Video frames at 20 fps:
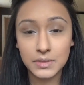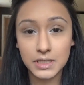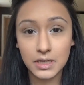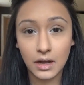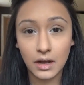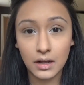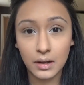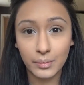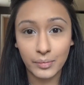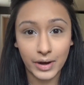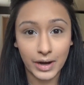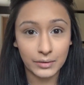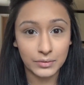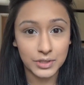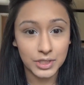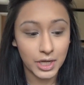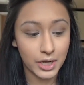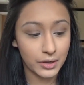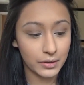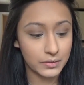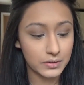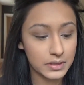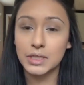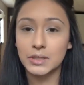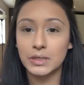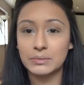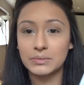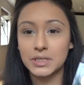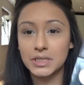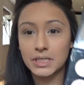dark brown tones,
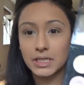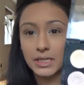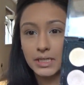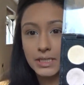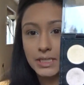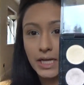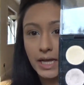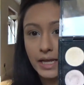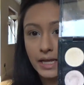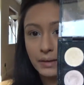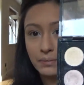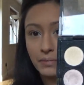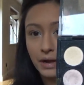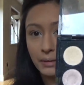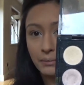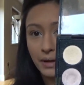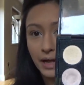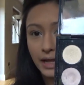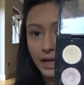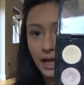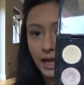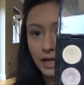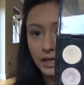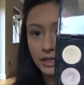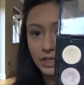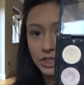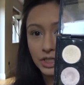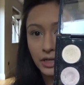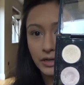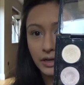so I'm just going to take my MAC
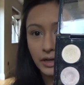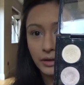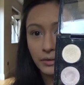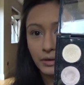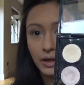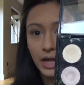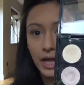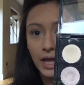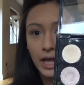eyeshadow